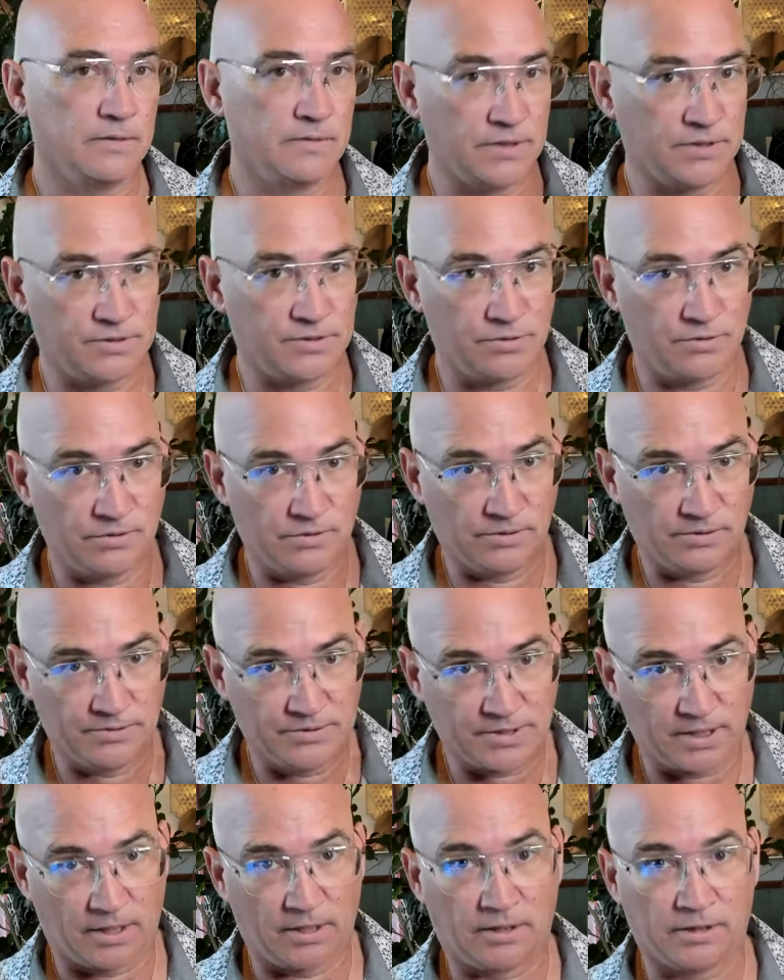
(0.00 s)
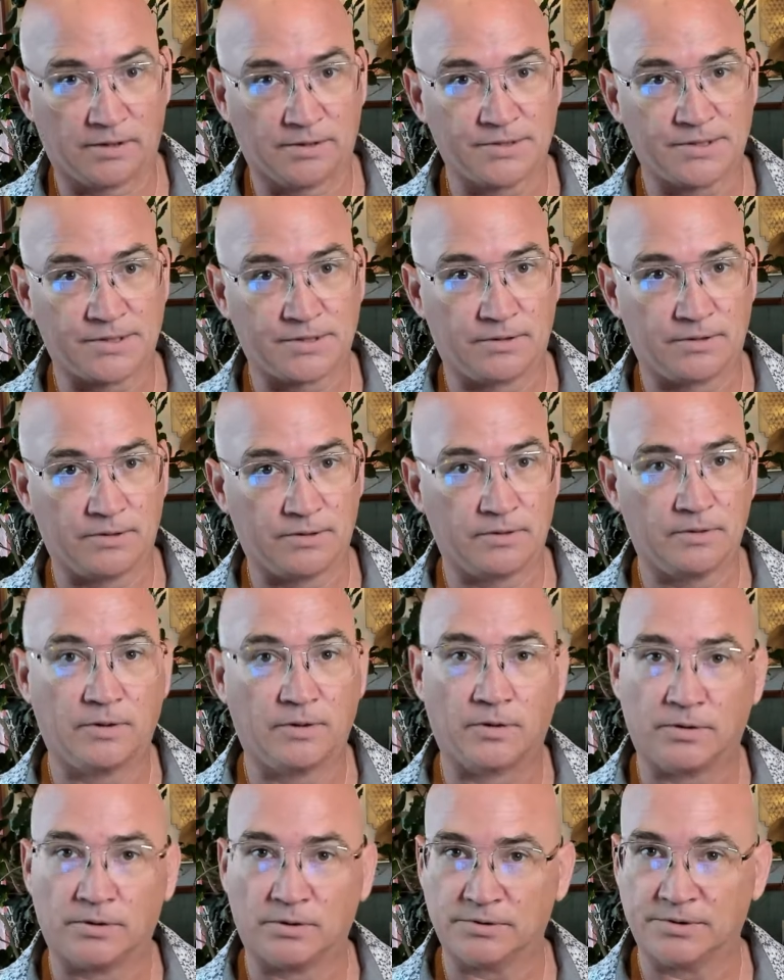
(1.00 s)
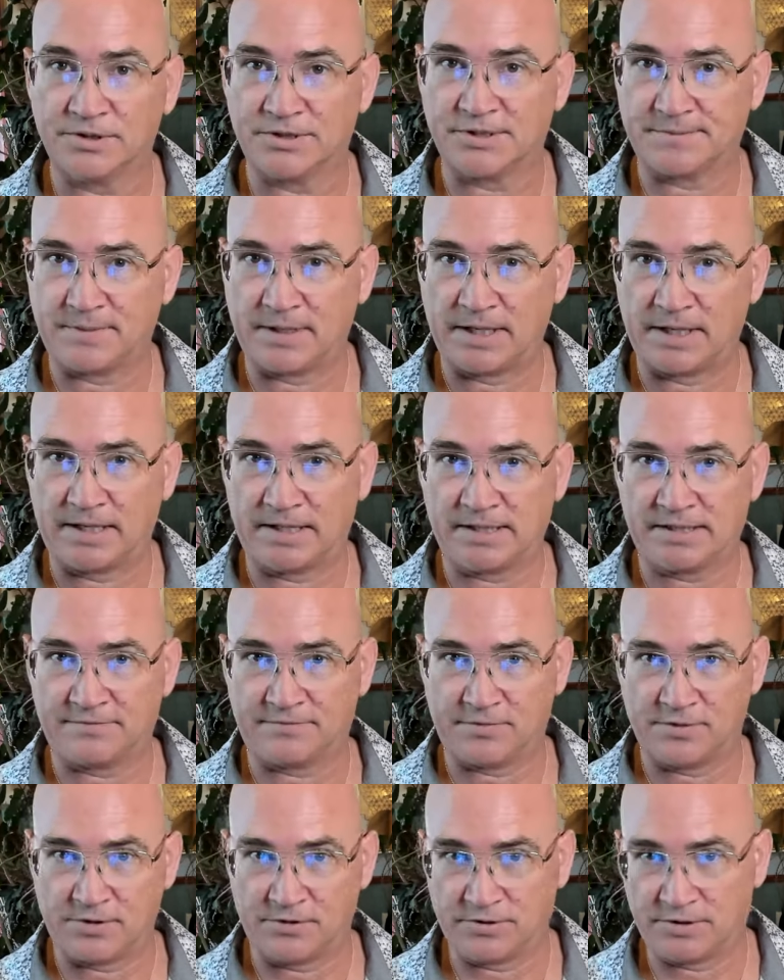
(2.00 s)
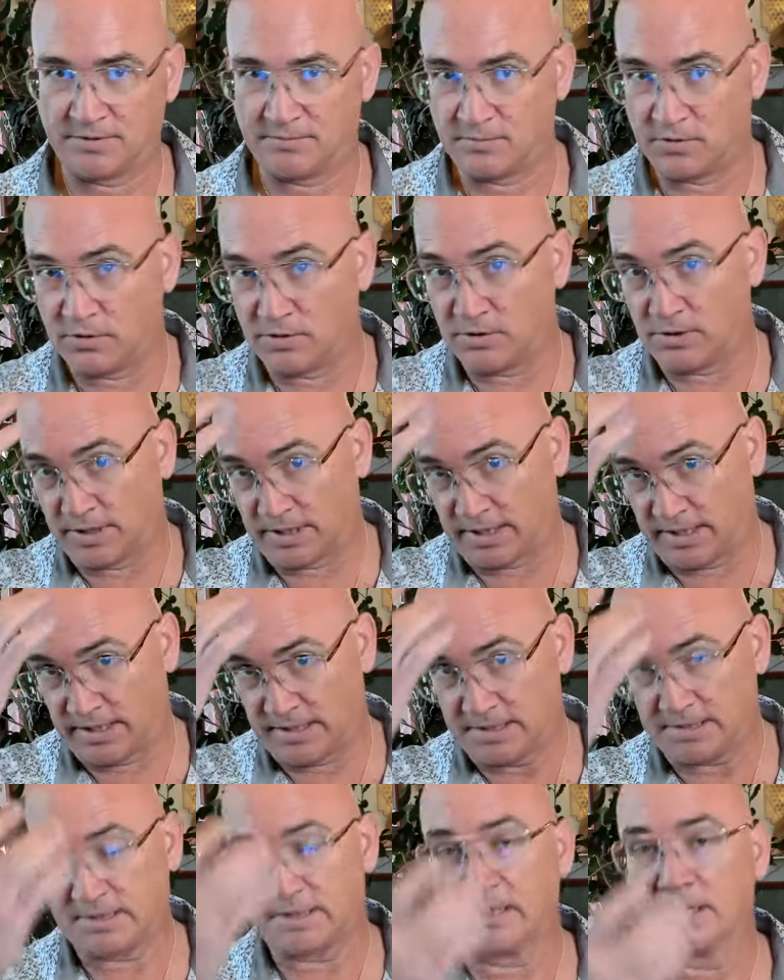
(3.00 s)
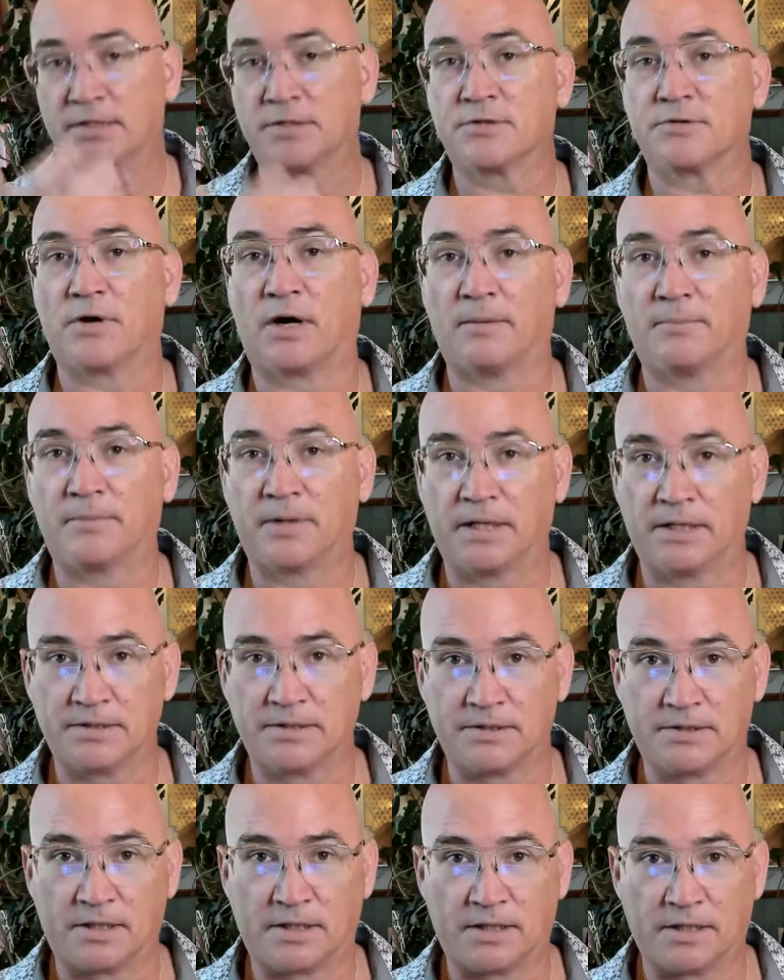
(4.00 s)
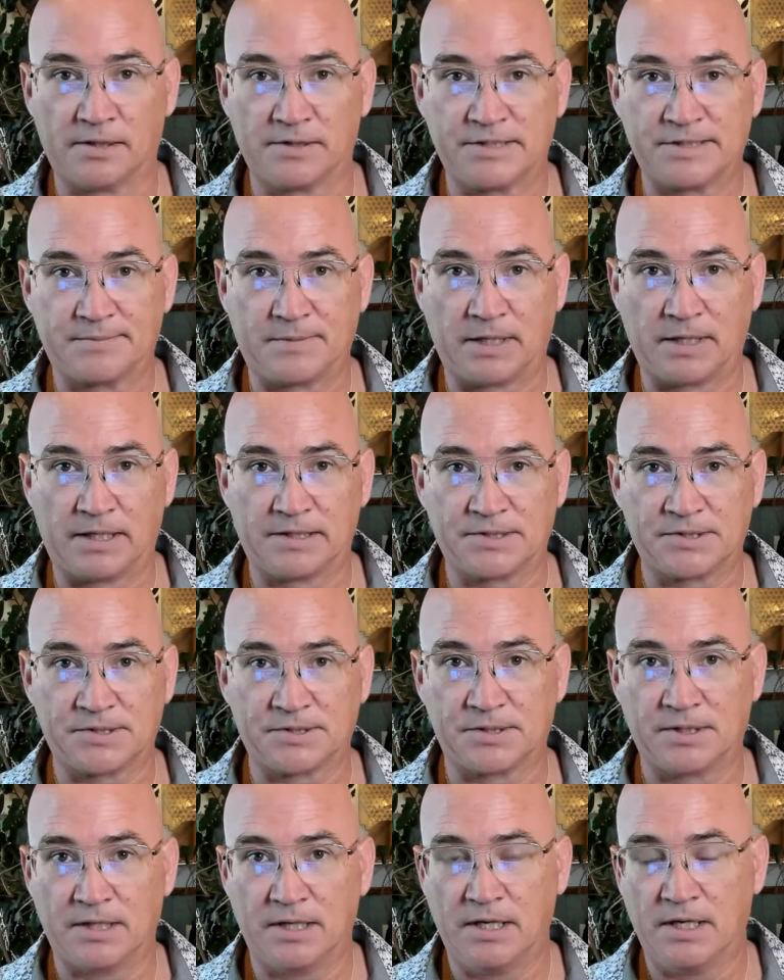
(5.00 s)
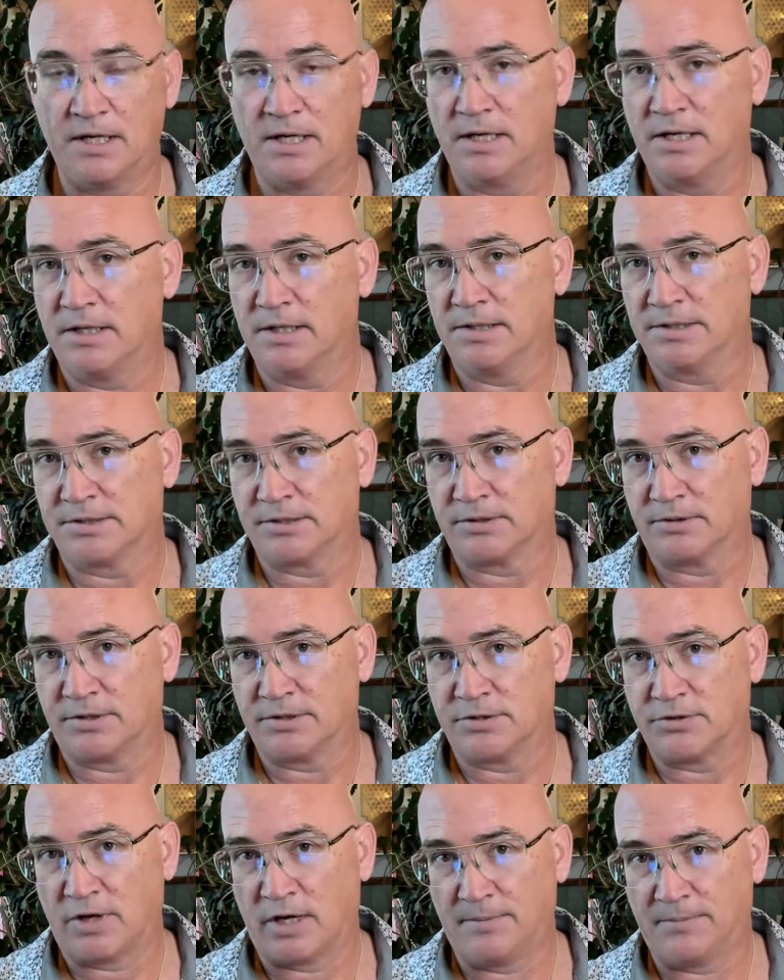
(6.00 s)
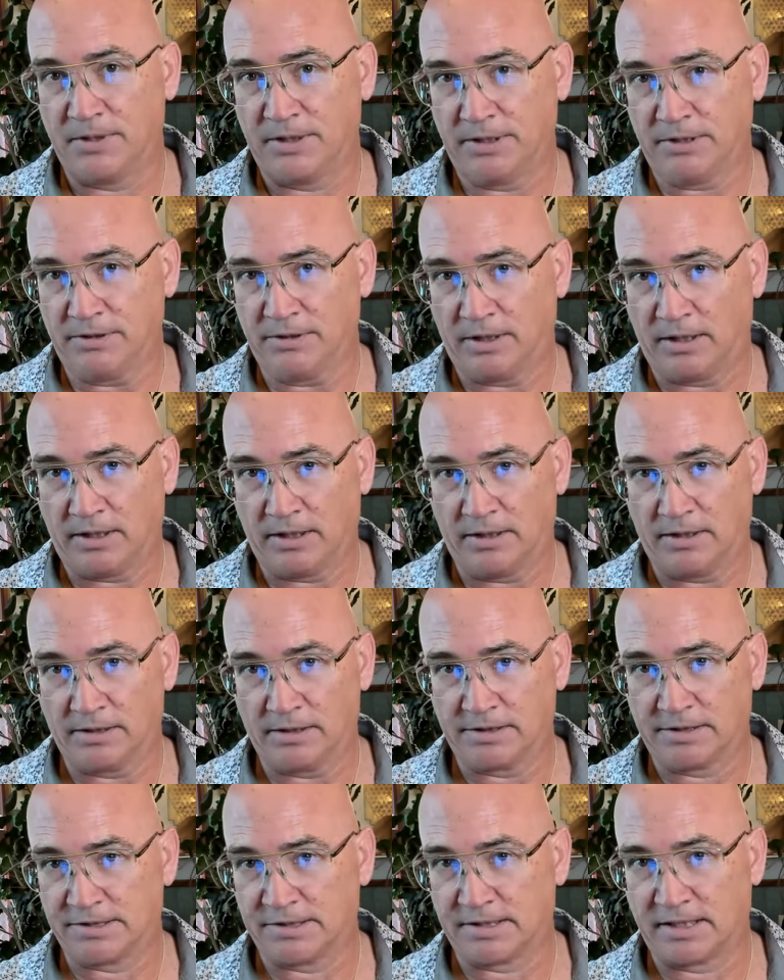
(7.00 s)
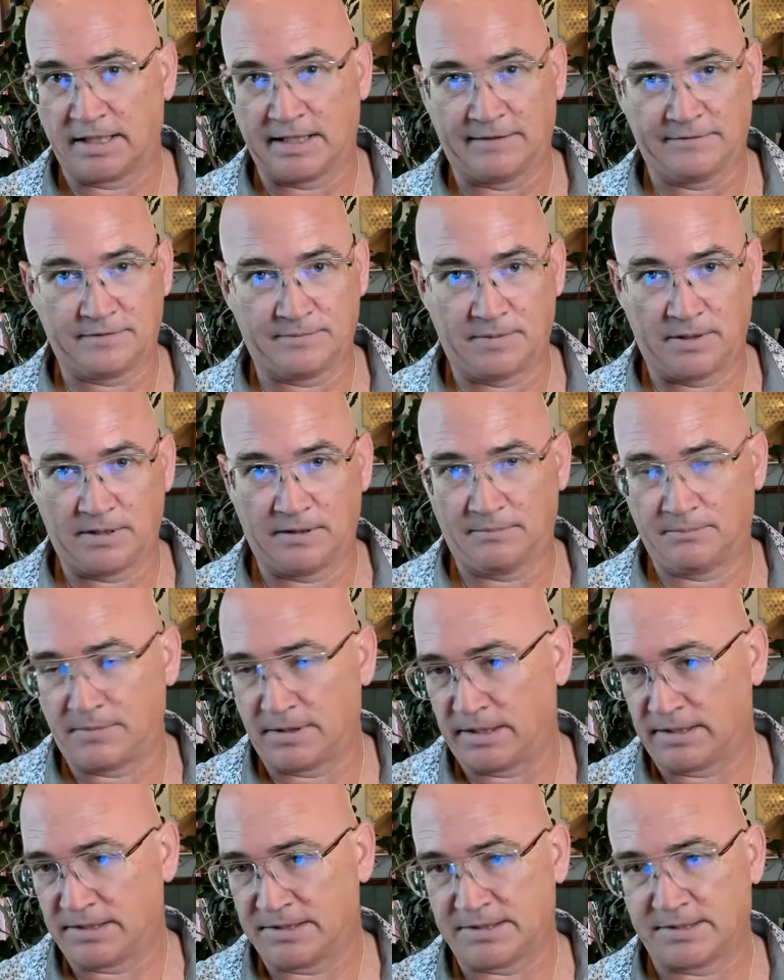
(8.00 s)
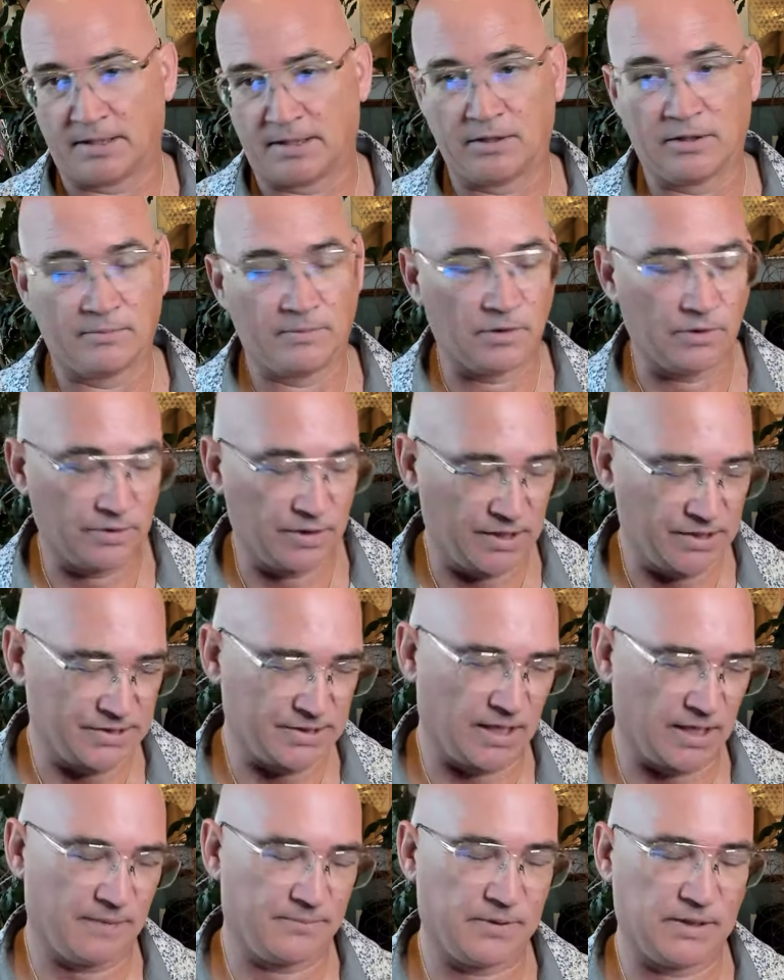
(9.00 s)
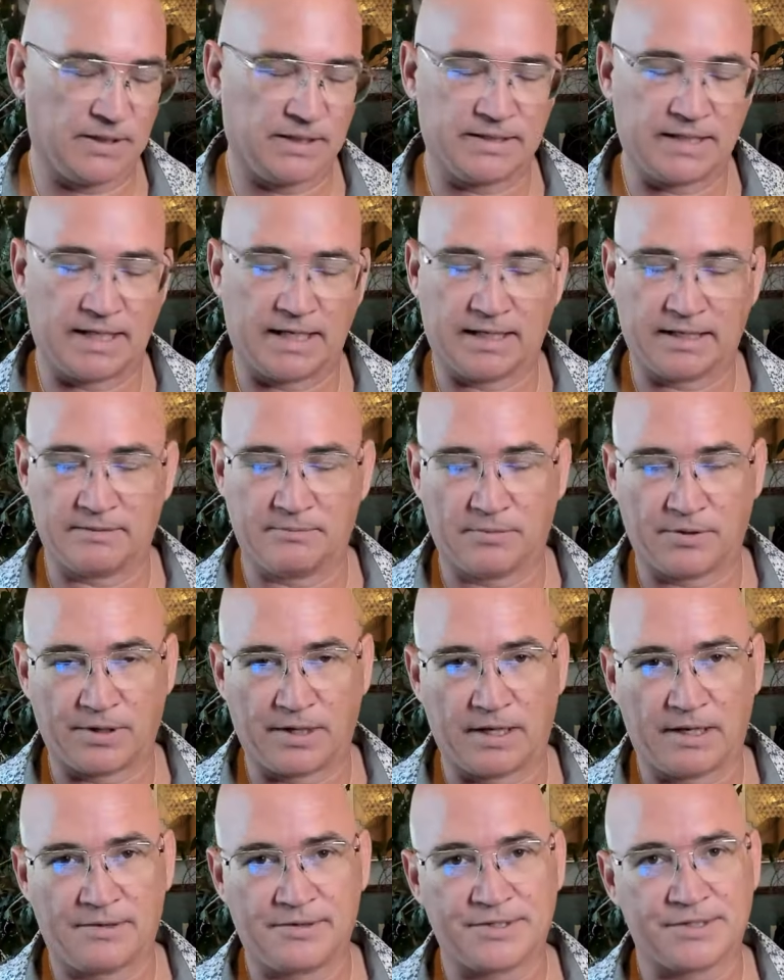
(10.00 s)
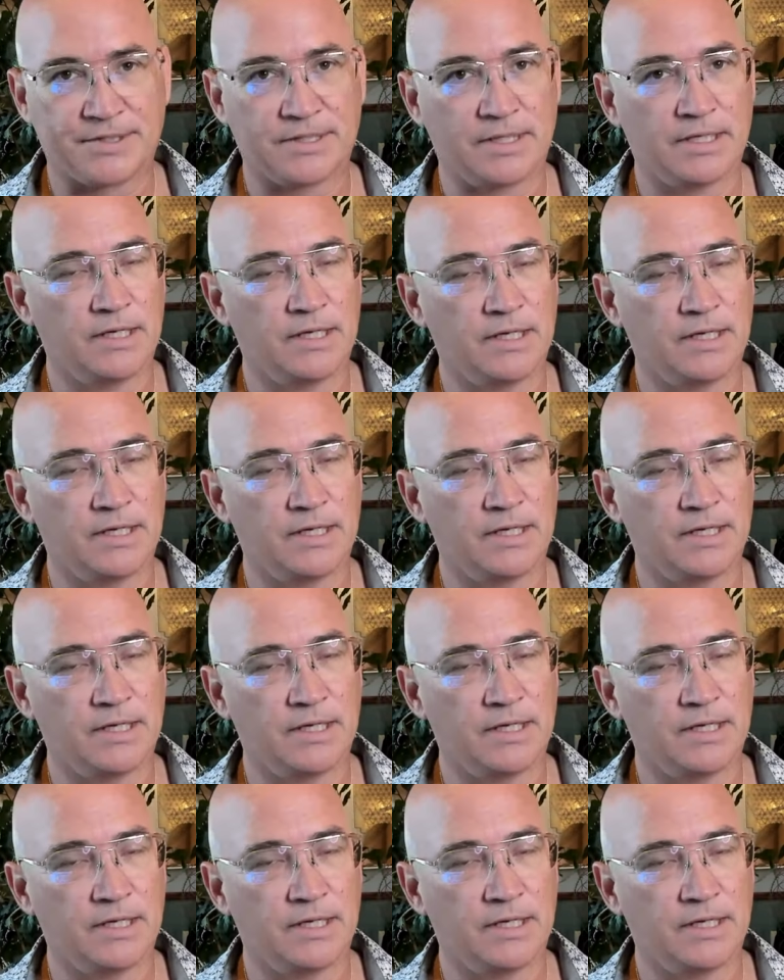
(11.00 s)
the tools also hold a space for you to more easily drop into the heart space. So the dropping into the heart doesn't have to be a big ceremony, stopping and taking breaths.